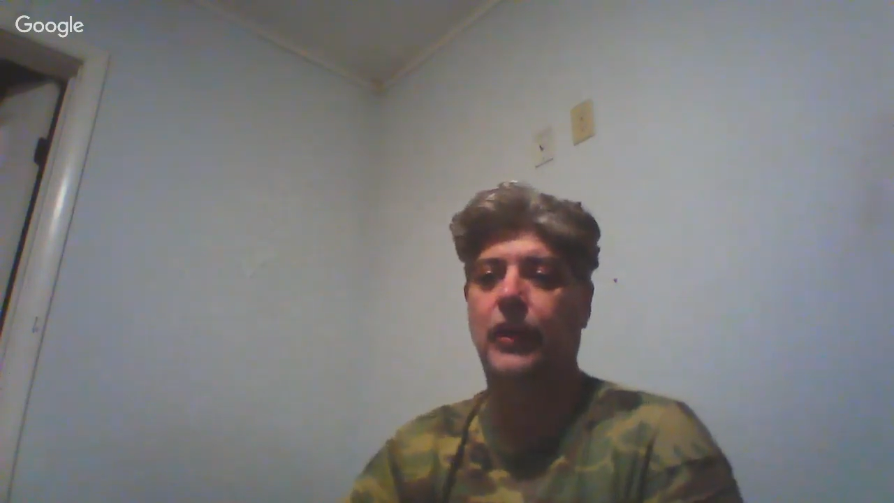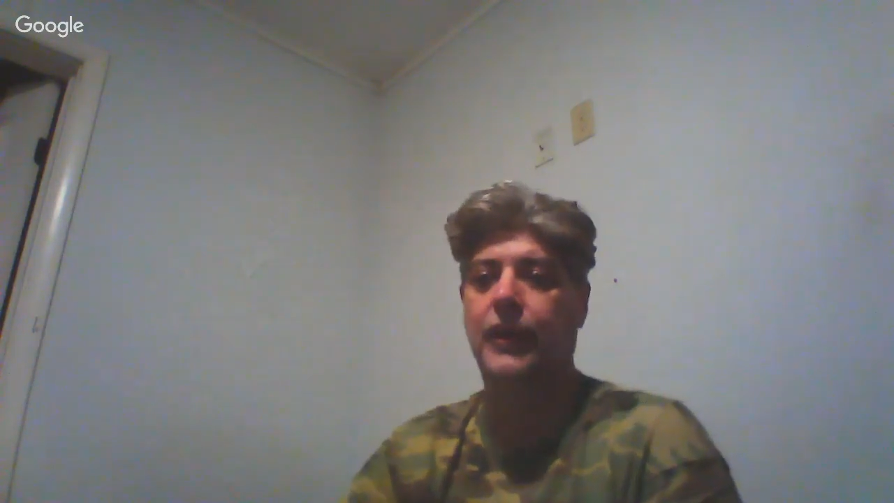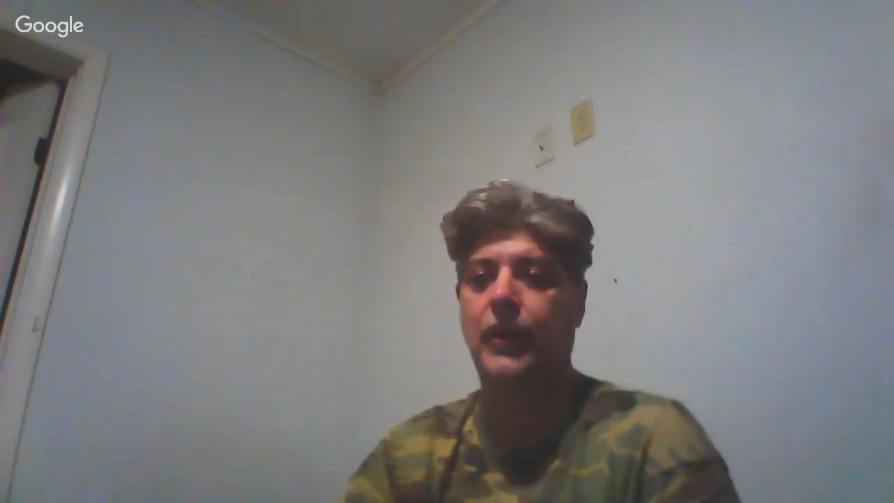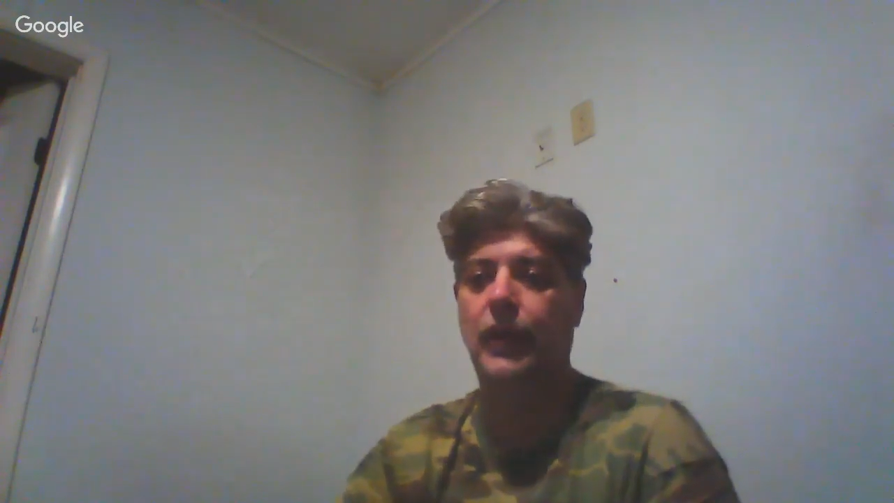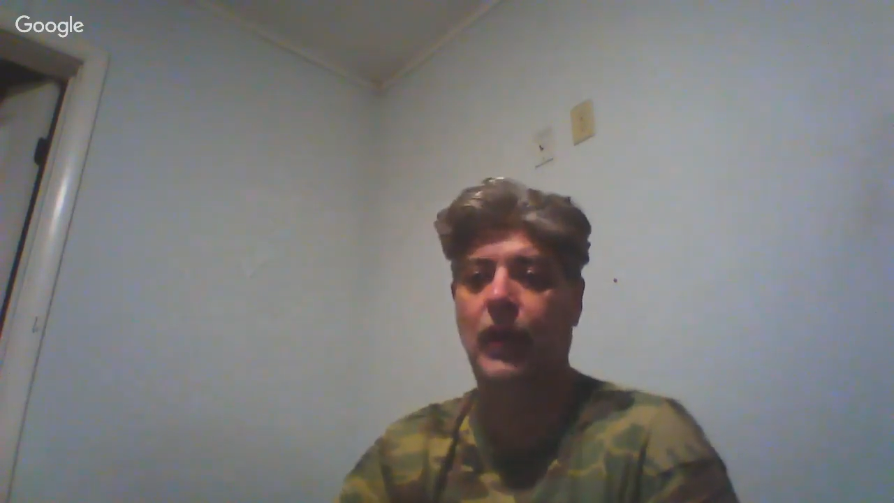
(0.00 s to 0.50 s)

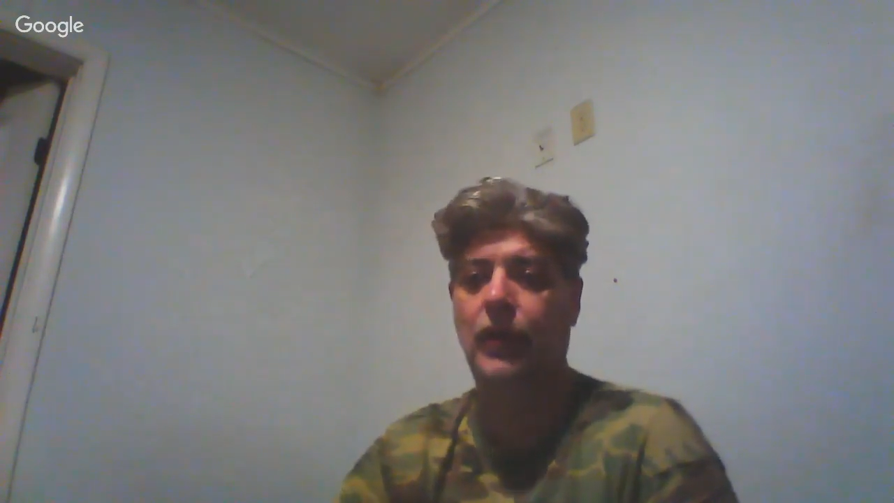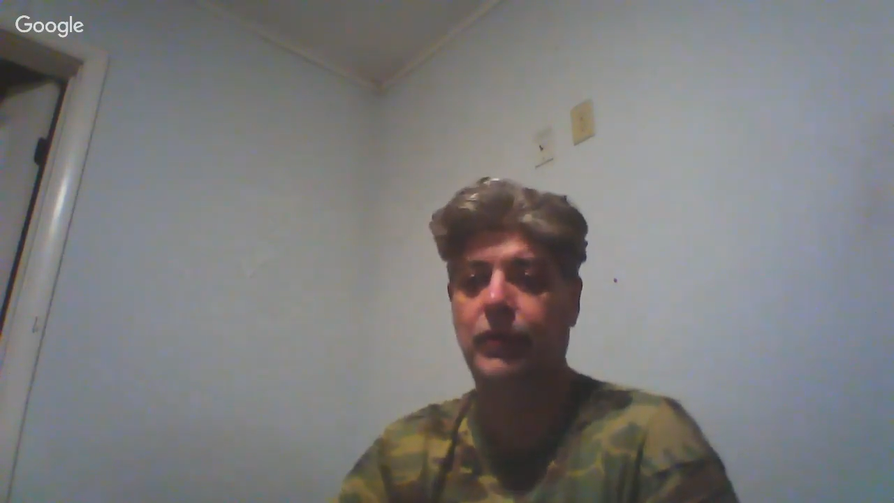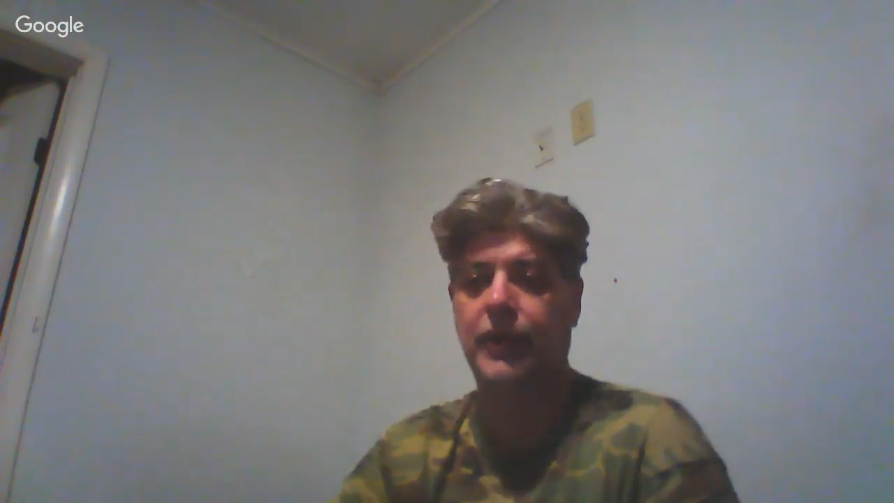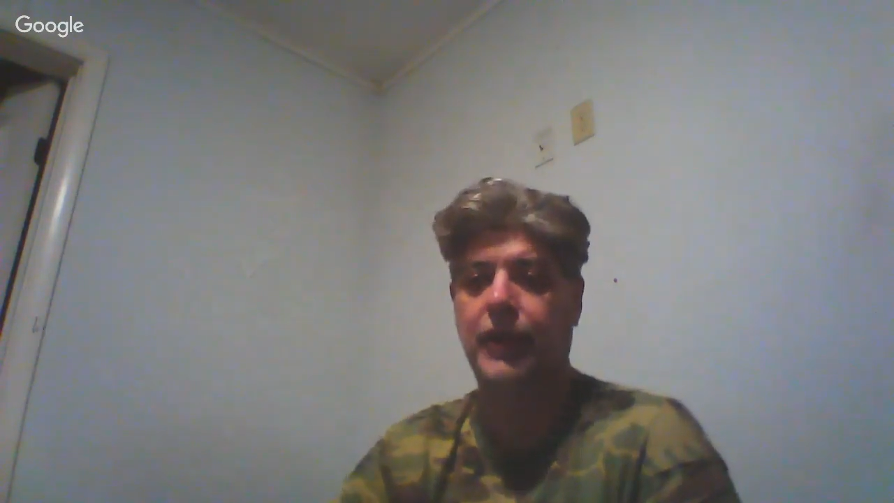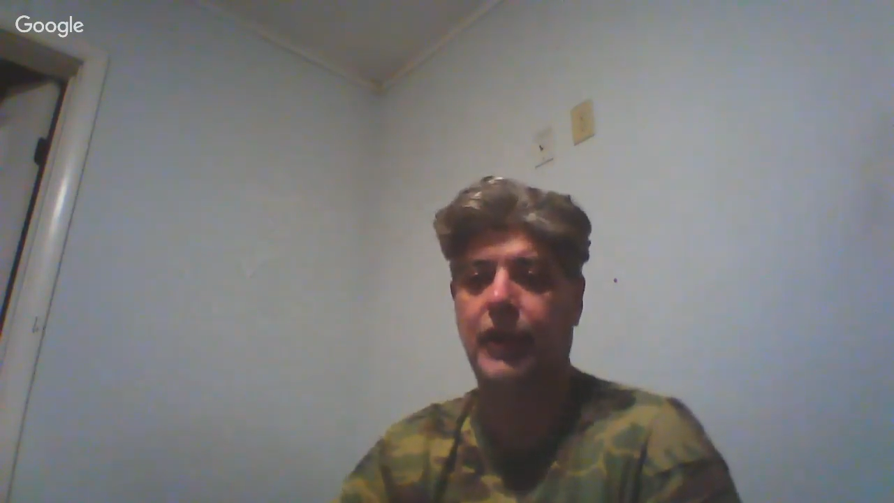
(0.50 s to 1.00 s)
Like, how
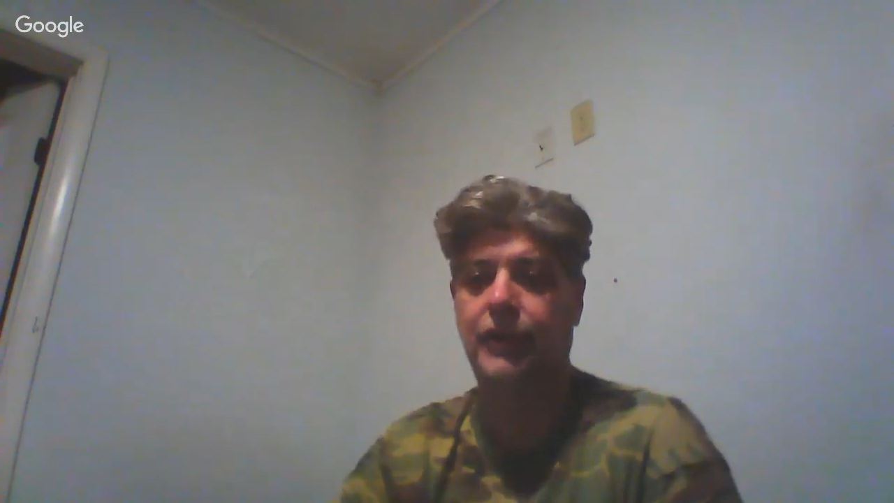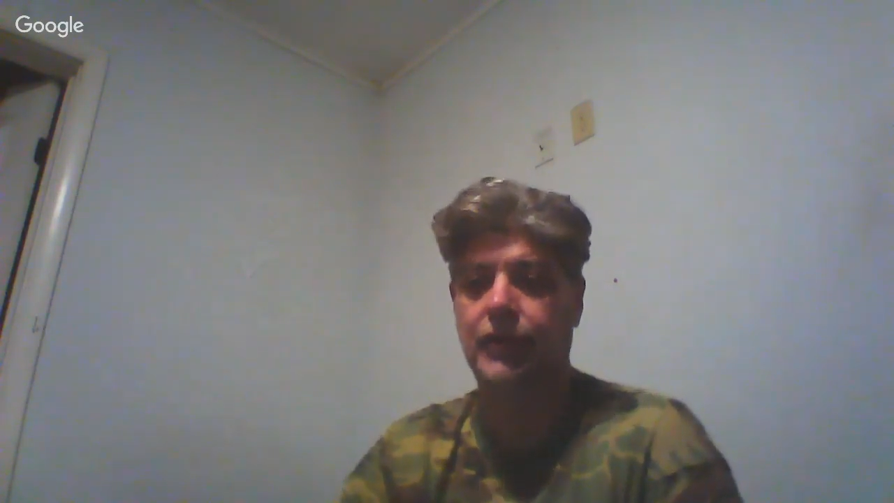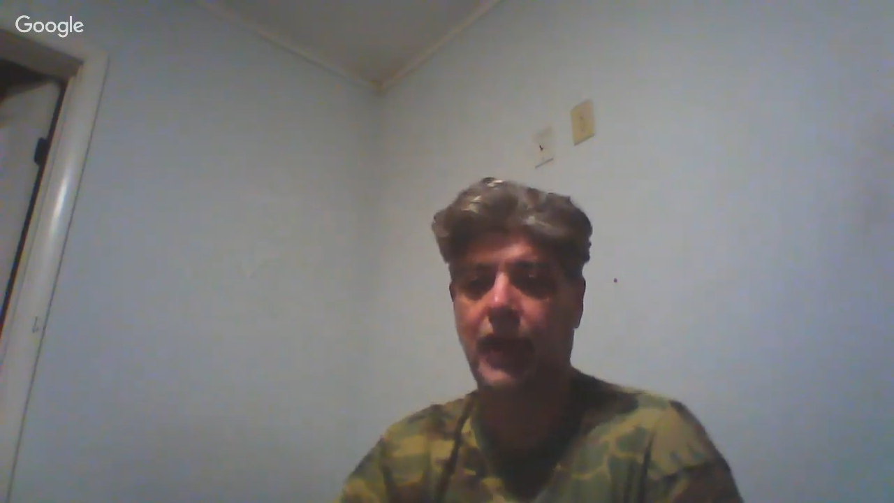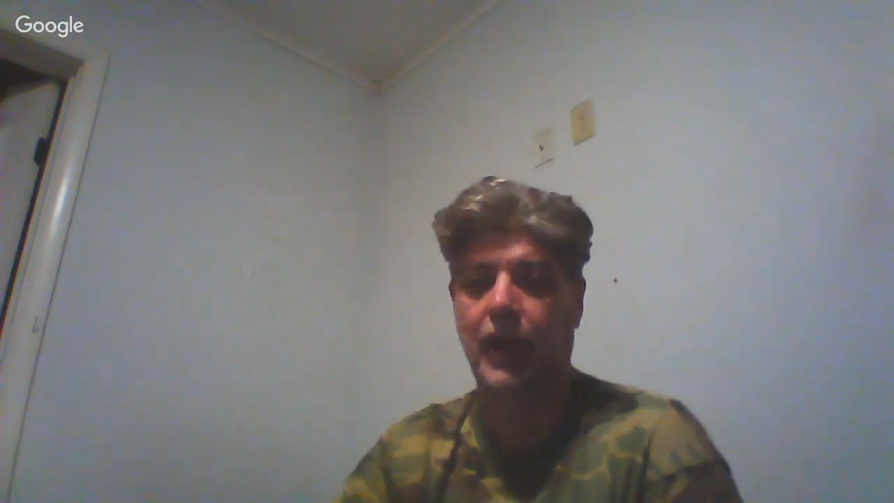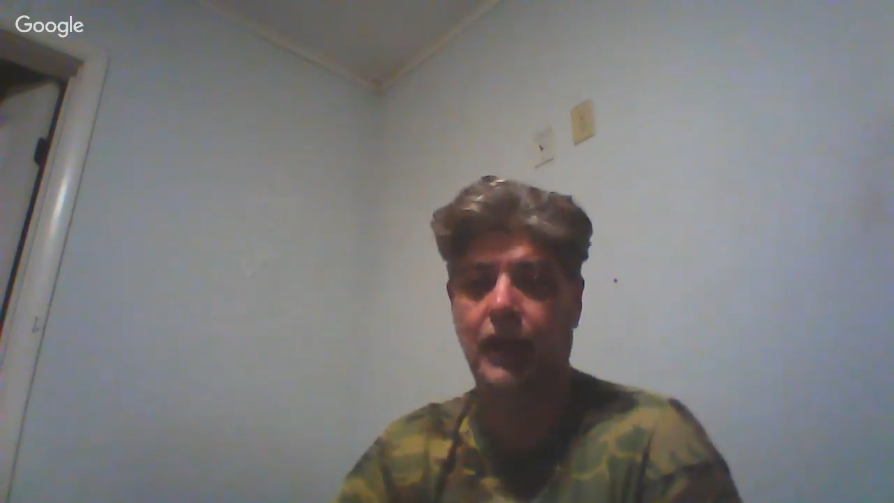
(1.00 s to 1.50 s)
come we can't do
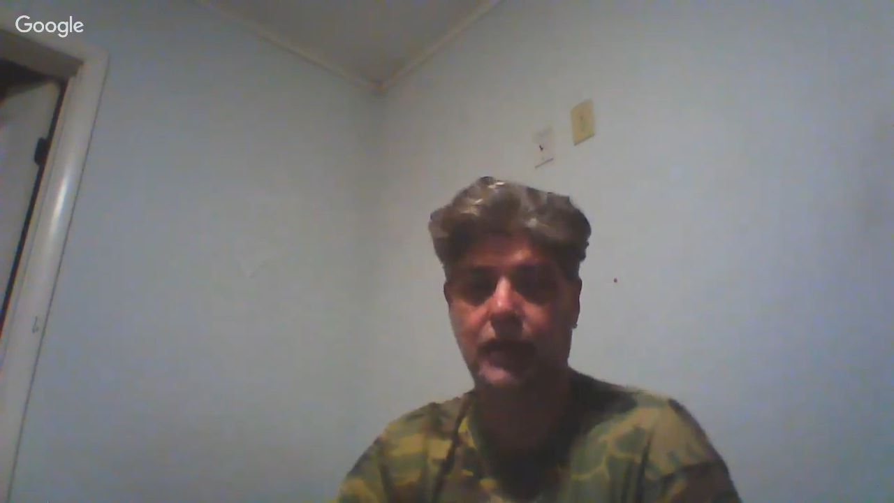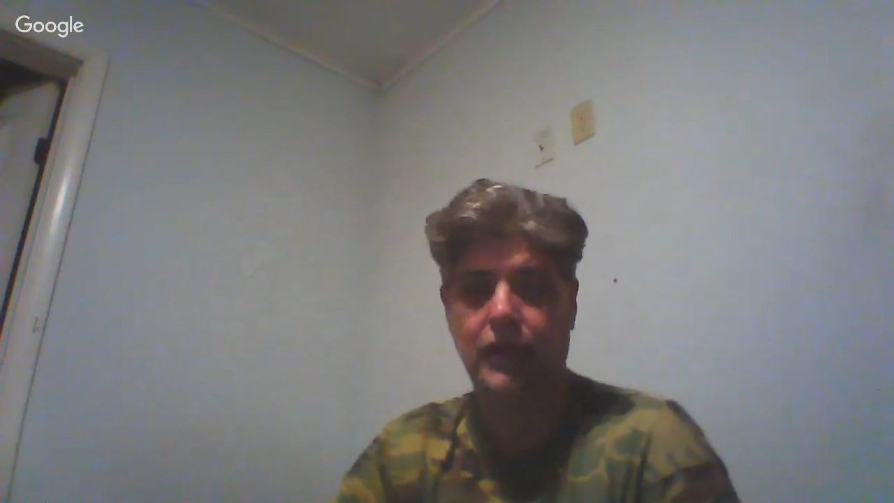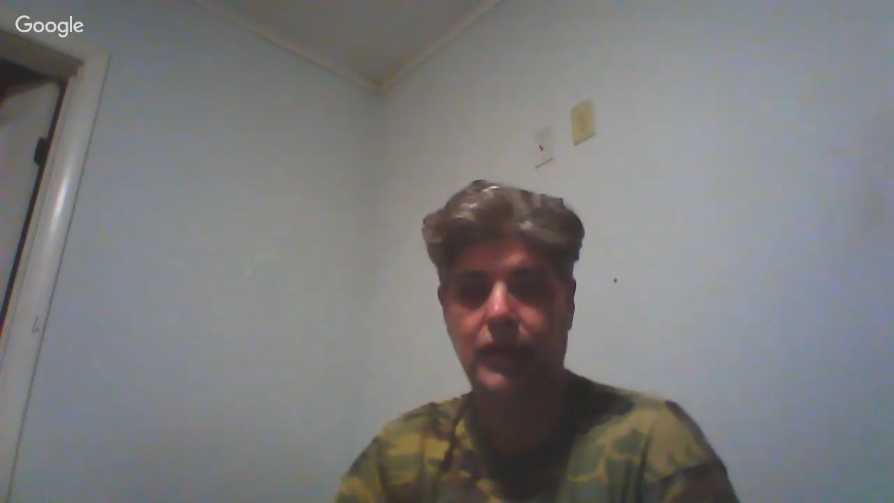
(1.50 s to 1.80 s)
that?